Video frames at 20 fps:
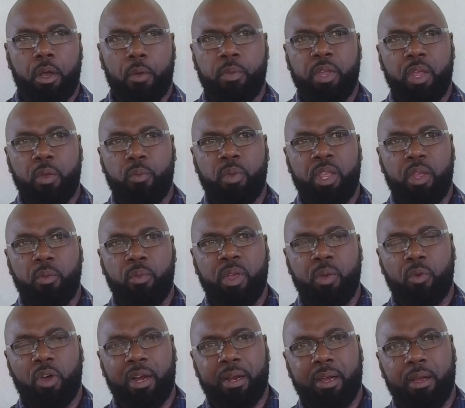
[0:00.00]
We
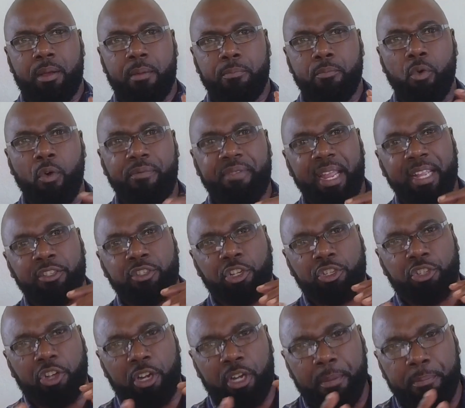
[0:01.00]
want to move into
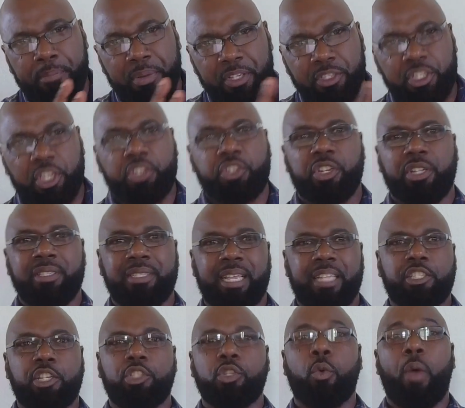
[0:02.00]
certain positions
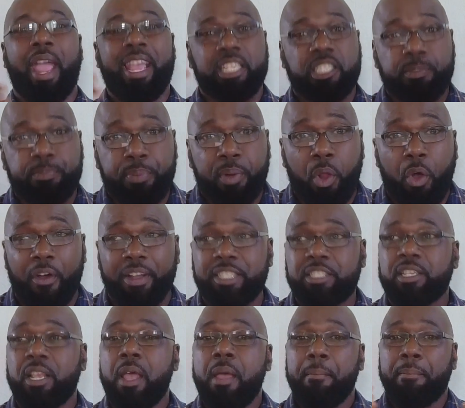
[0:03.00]
and to do
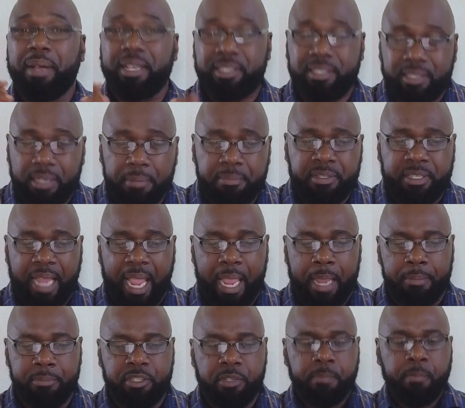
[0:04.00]
exploits. But
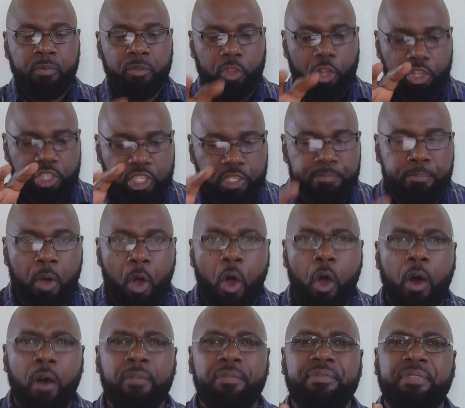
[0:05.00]
sometimes the
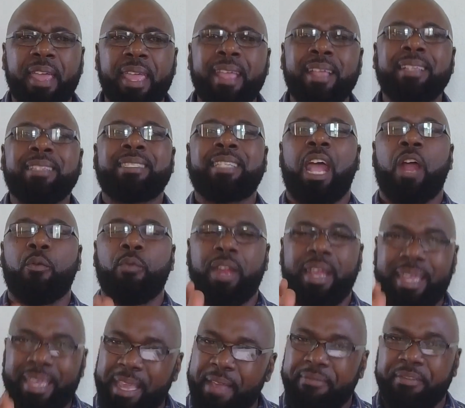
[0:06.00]
small things that
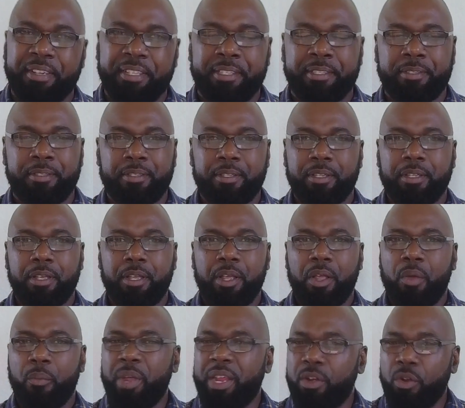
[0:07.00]
we're given,
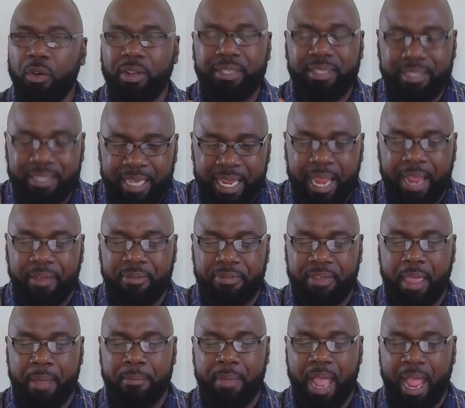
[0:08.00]
we don't take
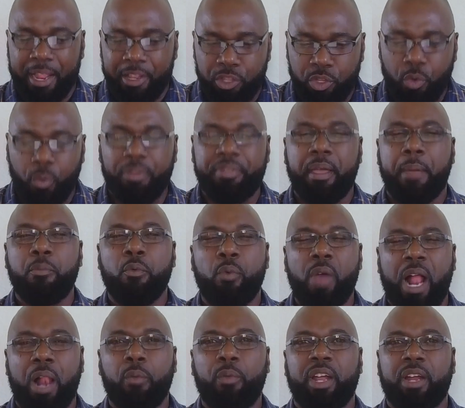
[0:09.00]
them and do them
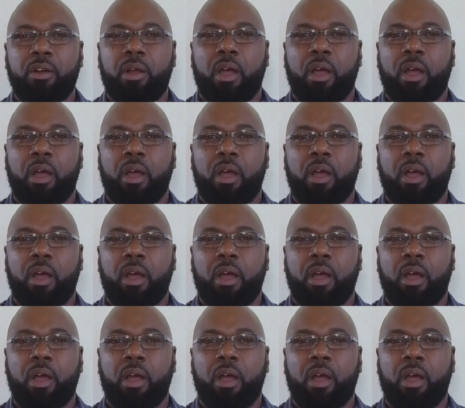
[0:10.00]
well. We are